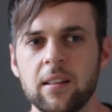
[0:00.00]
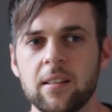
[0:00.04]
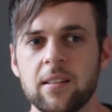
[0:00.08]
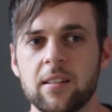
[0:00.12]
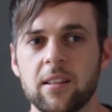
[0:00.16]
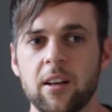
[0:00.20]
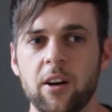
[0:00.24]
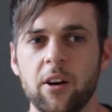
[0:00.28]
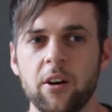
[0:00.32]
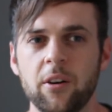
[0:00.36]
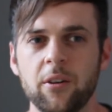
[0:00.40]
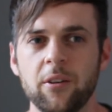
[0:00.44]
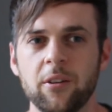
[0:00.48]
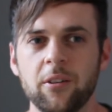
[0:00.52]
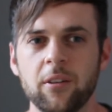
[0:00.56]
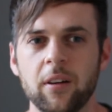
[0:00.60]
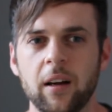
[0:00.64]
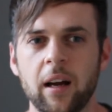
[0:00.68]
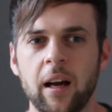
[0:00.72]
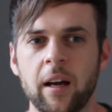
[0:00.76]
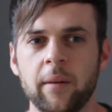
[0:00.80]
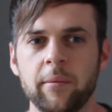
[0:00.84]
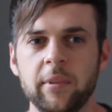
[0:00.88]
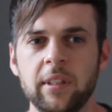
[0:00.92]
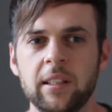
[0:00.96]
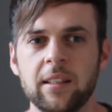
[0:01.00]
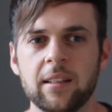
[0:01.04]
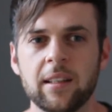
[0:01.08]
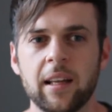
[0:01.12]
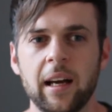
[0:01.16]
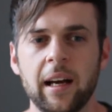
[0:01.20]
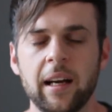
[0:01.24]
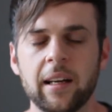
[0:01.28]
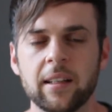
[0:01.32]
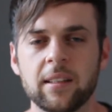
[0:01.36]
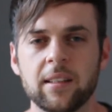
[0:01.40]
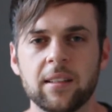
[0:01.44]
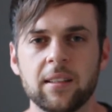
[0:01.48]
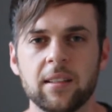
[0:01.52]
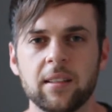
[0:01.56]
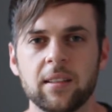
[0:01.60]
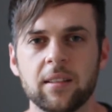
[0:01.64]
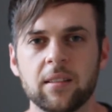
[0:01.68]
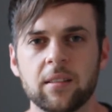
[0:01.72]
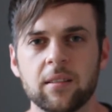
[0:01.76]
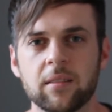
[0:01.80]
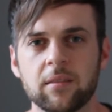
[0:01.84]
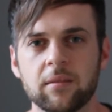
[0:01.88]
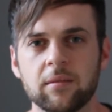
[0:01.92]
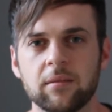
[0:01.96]
So, I mean, that
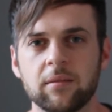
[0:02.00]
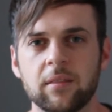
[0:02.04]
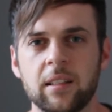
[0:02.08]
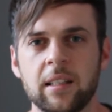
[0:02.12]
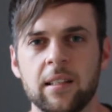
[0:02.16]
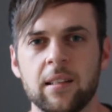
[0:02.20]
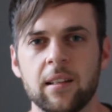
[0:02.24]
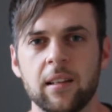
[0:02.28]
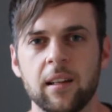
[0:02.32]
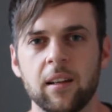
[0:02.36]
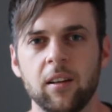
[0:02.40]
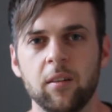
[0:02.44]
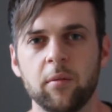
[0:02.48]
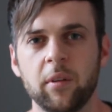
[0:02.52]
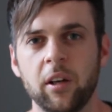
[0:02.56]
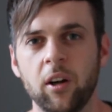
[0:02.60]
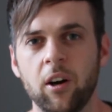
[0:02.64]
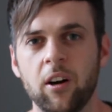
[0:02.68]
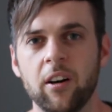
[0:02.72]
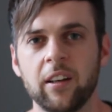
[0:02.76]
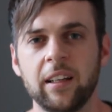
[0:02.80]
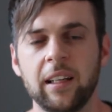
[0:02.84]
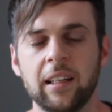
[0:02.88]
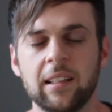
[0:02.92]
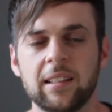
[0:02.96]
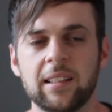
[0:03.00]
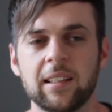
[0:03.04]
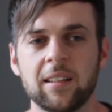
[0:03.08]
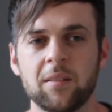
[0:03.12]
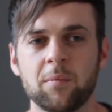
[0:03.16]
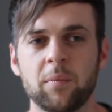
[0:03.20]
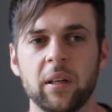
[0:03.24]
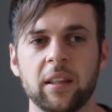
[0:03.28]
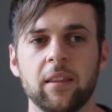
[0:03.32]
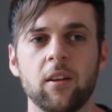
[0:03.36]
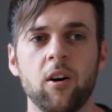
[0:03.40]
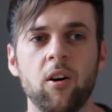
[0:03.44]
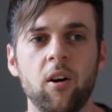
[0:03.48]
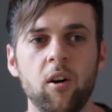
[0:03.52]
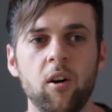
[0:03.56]
is a little bit hard hitting, but the